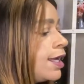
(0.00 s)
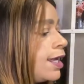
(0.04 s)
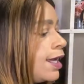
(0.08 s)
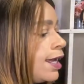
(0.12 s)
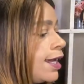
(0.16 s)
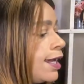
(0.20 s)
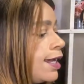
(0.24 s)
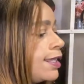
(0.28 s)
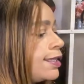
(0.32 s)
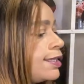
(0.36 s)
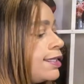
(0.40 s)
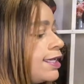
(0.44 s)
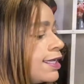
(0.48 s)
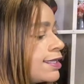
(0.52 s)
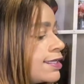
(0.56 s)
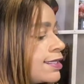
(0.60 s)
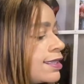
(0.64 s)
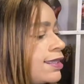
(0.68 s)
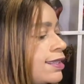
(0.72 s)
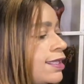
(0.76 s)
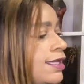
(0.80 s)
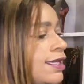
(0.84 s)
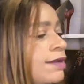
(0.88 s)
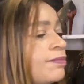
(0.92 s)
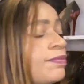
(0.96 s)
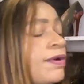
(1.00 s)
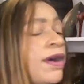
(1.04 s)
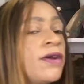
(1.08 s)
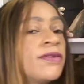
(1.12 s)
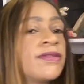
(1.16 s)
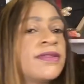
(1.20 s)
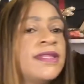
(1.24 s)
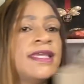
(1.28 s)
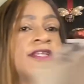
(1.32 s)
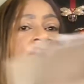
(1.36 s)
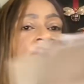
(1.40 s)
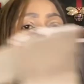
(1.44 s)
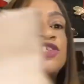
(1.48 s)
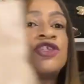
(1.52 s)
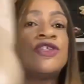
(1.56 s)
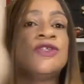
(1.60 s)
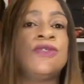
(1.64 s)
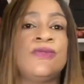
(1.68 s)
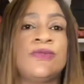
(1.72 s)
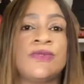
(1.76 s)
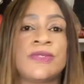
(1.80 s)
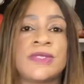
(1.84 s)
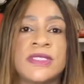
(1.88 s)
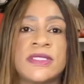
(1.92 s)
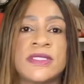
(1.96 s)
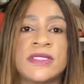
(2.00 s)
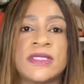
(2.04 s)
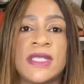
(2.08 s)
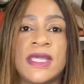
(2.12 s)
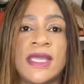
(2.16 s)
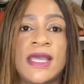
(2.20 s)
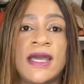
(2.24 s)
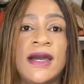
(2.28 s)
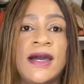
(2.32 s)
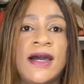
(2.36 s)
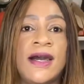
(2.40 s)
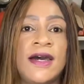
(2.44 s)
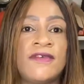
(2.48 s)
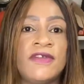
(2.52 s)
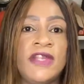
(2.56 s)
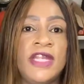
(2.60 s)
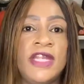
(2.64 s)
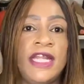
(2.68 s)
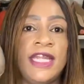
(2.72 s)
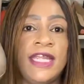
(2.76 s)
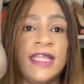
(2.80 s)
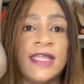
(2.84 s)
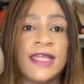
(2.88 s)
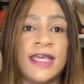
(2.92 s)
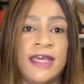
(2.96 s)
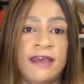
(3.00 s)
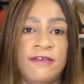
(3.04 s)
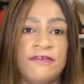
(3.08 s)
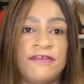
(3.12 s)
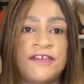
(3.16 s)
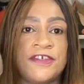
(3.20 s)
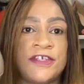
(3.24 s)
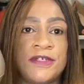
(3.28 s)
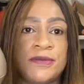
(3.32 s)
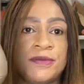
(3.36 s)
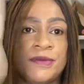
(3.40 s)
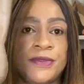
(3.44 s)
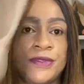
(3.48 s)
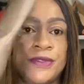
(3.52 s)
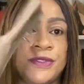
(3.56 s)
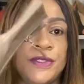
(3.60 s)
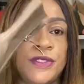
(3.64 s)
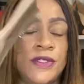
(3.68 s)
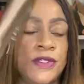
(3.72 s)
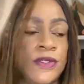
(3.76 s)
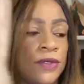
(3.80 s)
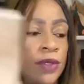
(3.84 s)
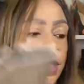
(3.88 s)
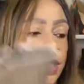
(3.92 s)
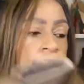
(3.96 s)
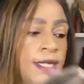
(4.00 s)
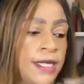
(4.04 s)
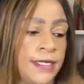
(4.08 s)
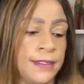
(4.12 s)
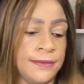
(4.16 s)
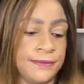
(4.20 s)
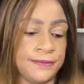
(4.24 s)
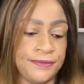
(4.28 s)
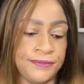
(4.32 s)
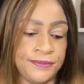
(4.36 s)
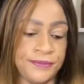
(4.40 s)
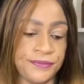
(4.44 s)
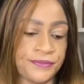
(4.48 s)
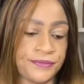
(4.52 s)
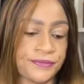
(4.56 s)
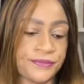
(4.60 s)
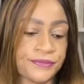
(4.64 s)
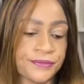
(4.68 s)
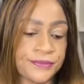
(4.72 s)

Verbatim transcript: Uh, the other thing about their shoes is they are really comfortable. You know, um,